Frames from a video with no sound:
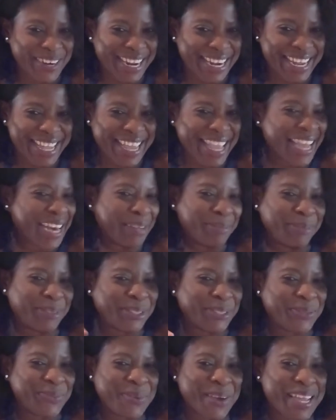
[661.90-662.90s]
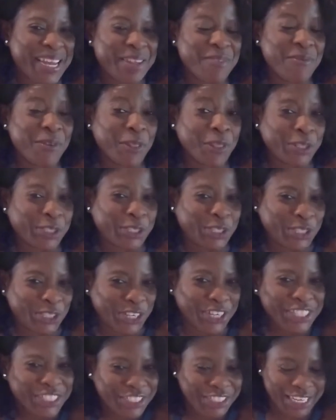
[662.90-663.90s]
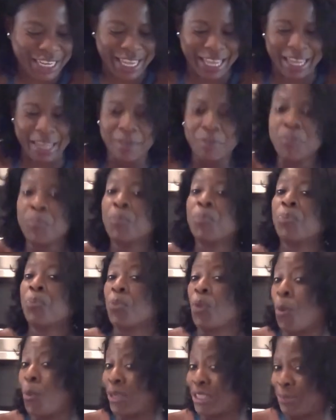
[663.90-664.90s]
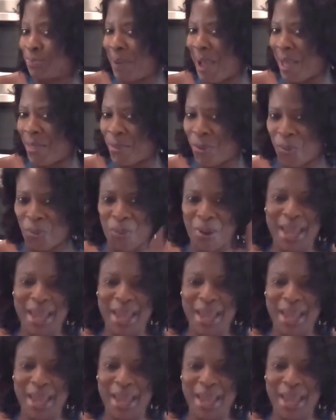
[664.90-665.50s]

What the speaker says: and I'm just waiting for the jerk chicken, which by the way,